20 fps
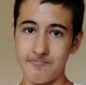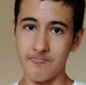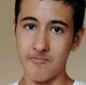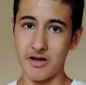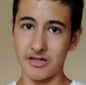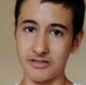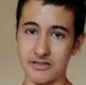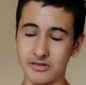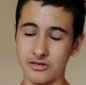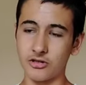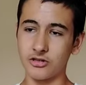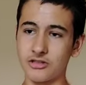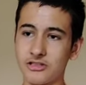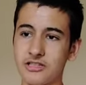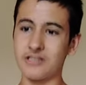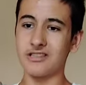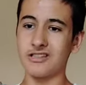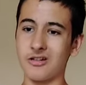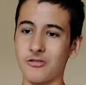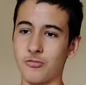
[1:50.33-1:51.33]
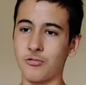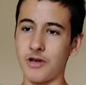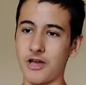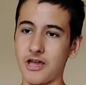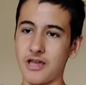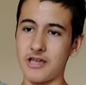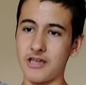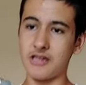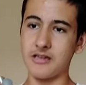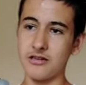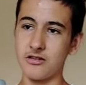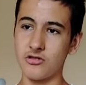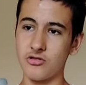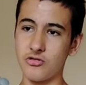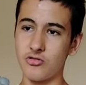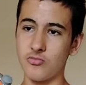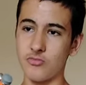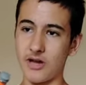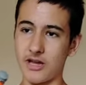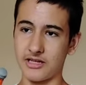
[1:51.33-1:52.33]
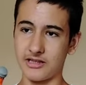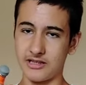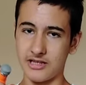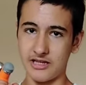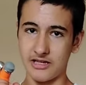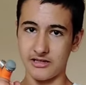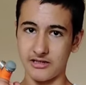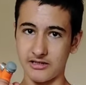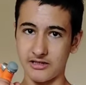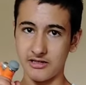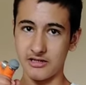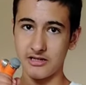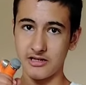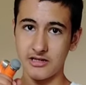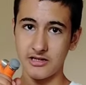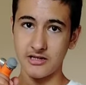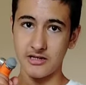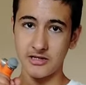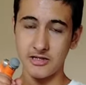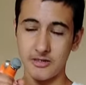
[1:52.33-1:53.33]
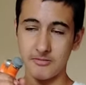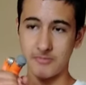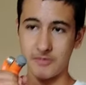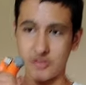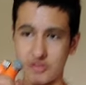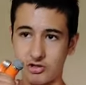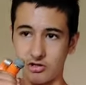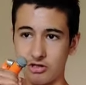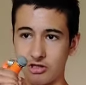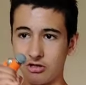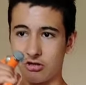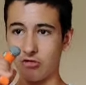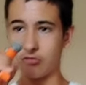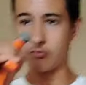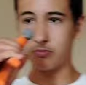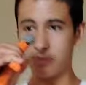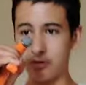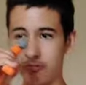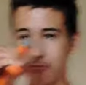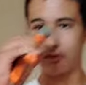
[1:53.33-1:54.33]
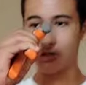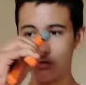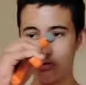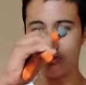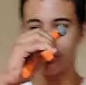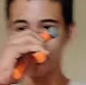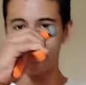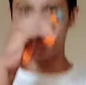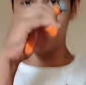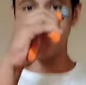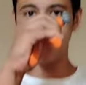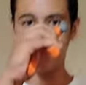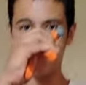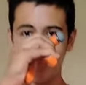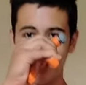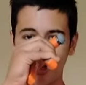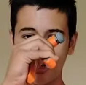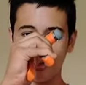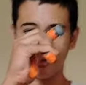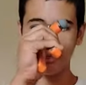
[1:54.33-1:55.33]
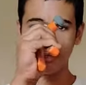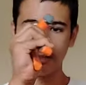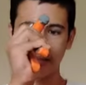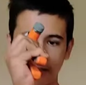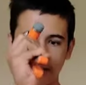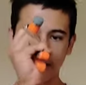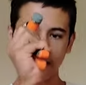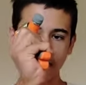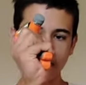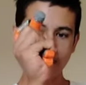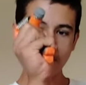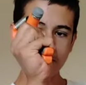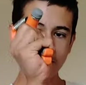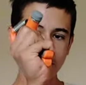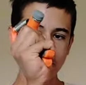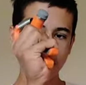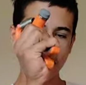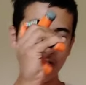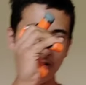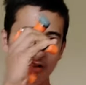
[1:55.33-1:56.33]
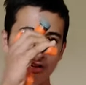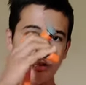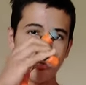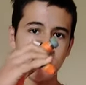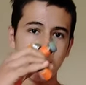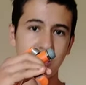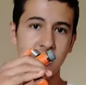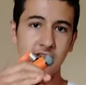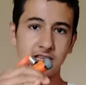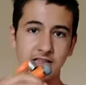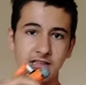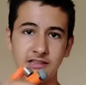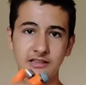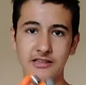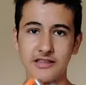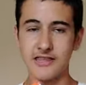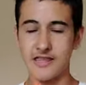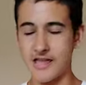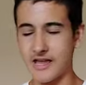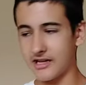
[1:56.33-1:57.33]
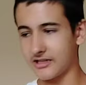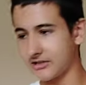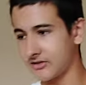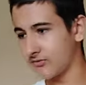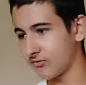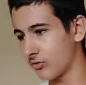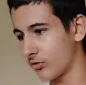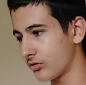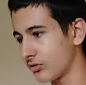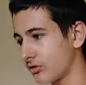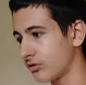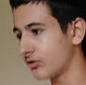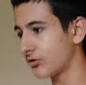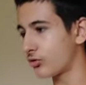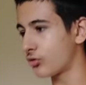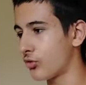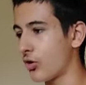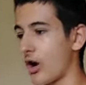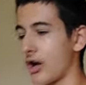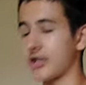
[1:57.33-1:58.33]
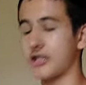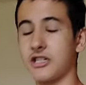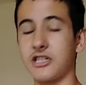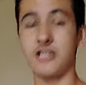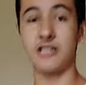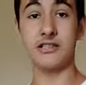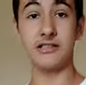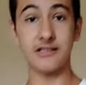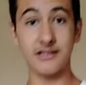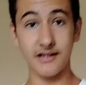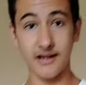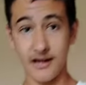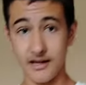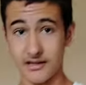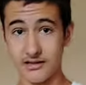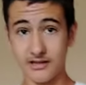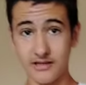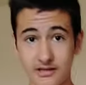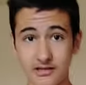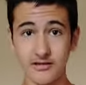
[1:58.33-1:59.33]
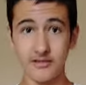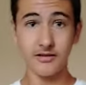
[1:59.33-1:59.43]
but not in the way you might think. The majority of people use it like this and that's for crushing strength.